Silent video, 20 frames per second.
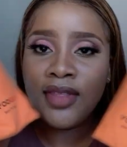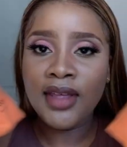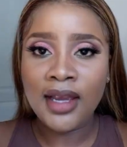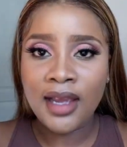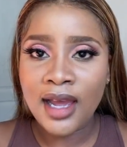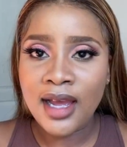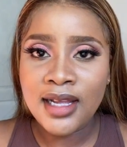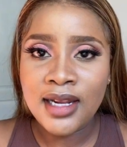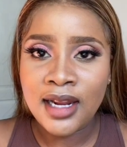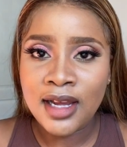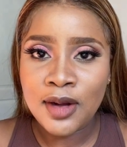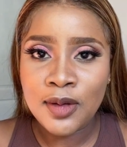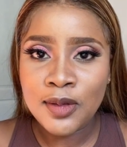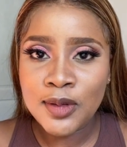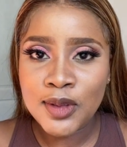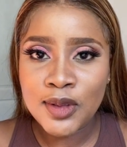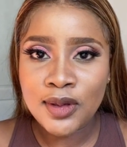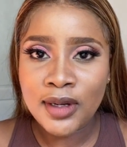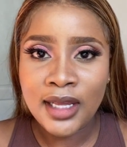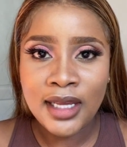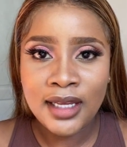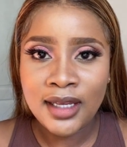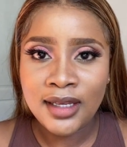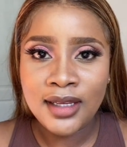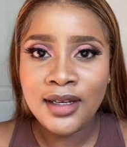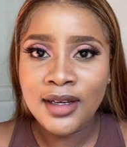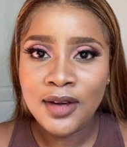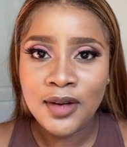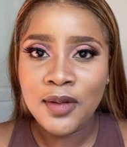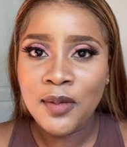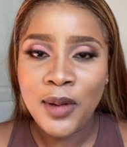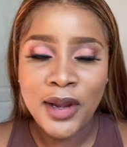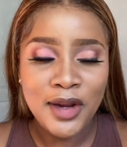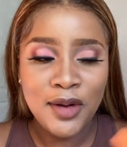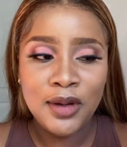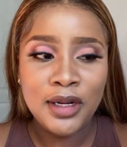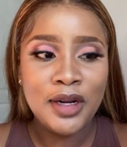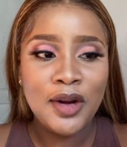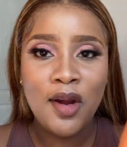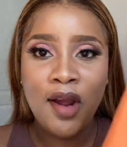the color also. Like, why
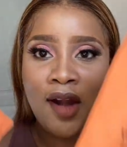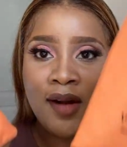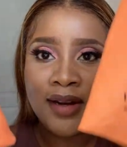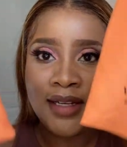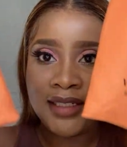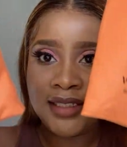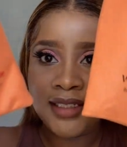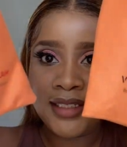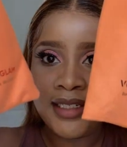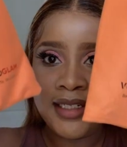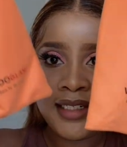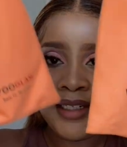not orange?